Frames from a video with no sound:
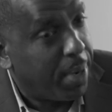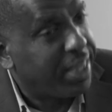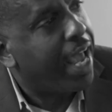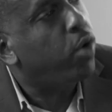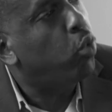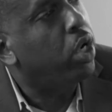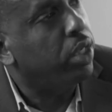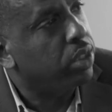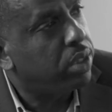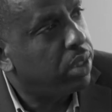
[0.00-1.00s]
But that
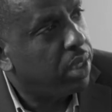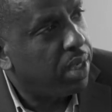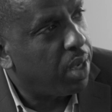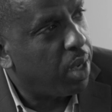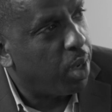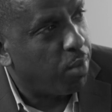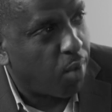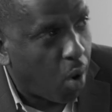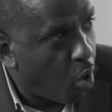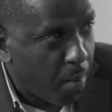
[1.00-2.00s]
was, of
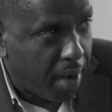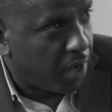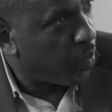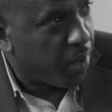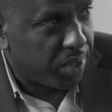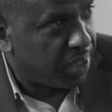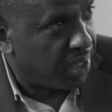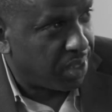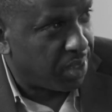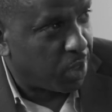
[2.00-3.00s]
all my career
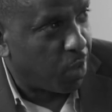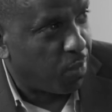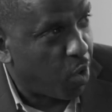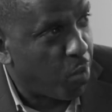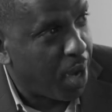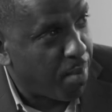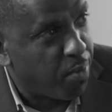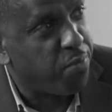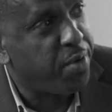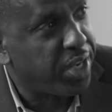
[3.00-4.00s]
decisions, of all my
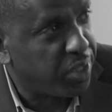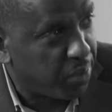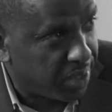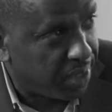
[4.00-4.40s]
professional